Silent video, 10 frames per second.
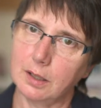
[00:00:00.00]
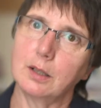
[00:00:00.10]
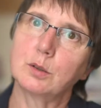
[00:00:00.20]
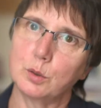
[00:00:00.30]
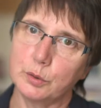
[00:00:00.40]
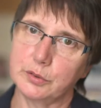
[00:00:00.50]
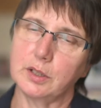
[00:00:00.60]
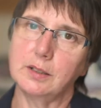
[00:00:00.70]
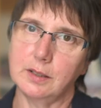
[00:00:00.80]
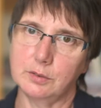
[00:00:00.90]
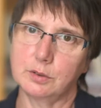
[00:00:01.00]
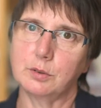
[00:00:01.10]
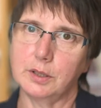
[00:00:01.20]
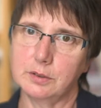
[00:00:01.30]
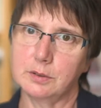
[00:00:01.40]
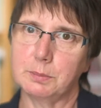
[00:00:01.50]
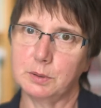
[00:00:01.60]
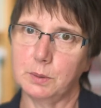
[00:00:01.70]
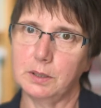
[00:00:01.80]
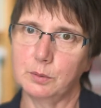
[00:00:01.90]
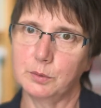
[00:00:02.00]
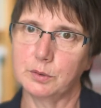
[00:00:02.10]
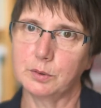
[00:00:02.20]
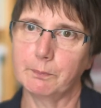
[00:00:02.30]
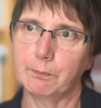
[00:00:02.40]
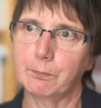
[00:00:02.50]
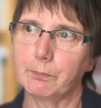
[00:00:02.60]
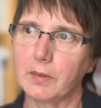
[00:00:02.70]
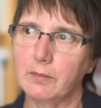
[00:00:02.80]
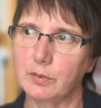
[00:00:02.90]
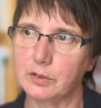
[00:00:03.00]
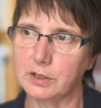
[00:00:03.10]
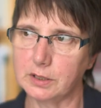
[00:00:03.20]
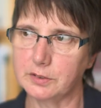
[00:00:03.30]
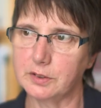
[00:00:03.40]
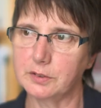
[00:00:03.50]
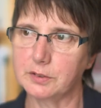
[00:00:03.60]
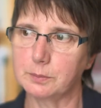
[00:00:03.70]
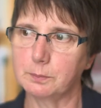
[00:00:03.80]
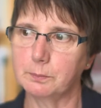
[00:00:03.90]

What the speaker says: across and integrated between those facilities.